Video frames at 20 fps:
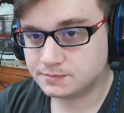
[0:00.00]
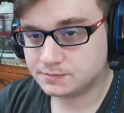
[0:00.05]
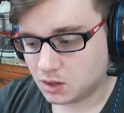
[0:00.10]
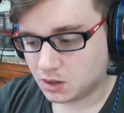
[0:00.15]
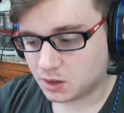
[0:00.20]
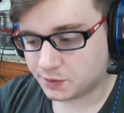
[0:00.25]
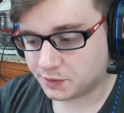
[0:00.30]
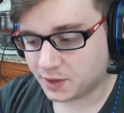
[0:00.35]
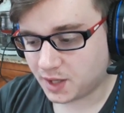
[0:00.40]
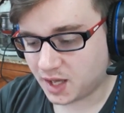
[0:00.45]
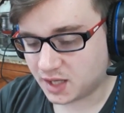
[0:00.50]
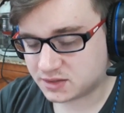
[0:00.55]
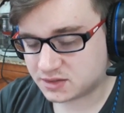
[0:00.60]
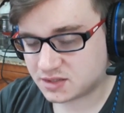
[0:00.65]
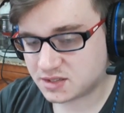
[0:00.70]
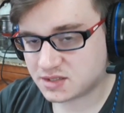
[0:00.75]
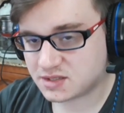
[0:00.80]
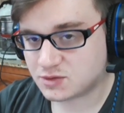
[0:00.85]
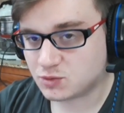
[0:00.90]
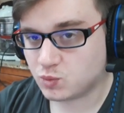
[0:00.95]

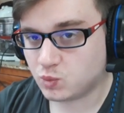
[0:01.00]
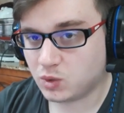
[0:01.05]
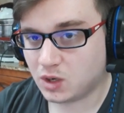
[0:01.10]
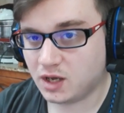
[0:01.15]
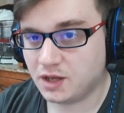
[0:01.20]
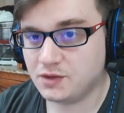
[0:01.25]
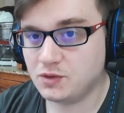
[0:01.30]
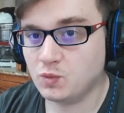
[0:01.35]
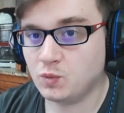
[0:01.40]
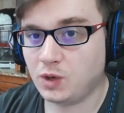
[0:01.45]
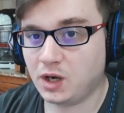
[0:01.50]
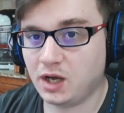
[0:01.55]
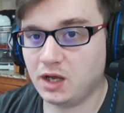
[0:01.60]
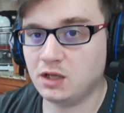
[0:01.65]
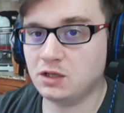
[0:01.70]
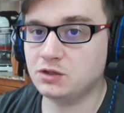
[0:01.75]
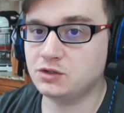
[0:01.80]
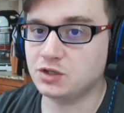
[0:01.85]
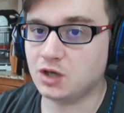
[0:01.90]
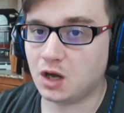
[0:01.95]
That's one
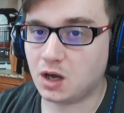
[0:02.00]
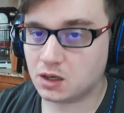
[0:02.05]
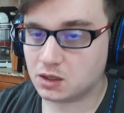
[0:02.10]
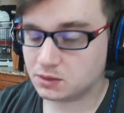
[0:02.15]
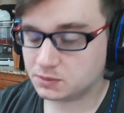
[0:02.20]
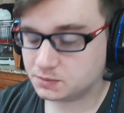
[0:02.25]
wild dog.